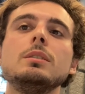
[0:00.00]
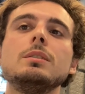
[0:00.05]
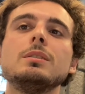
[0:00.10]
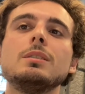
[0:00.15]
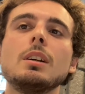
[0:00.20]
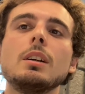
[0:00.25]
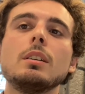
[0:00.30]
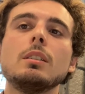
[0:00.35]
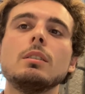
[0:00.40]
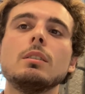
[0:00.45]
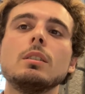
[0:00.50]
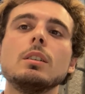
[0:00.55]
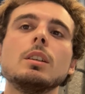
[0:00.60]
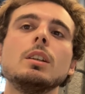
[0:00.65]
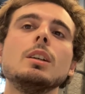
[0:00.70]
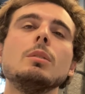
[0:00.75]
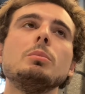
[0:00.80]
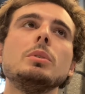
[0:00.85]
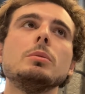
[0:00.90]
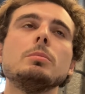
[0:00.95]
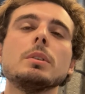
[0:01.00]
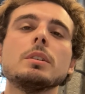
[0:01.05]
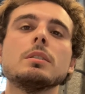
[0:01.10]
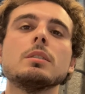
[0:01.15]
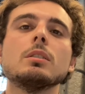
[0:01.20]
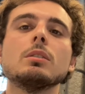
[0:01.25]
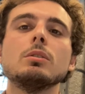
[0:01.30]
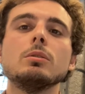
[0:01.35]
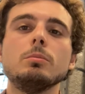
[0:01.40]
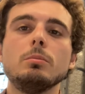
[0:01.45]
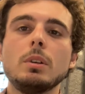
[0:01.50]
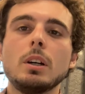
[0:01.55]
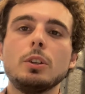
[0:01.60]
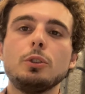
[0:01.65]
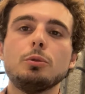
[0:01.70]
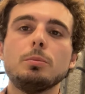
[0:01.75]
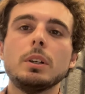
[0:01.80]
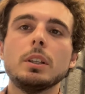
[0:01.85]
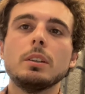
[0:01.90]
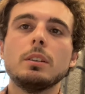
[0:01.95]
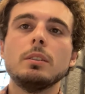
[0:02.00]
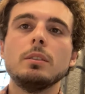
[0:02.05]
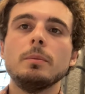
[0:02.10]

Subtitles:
10 gigabits per second benchmark.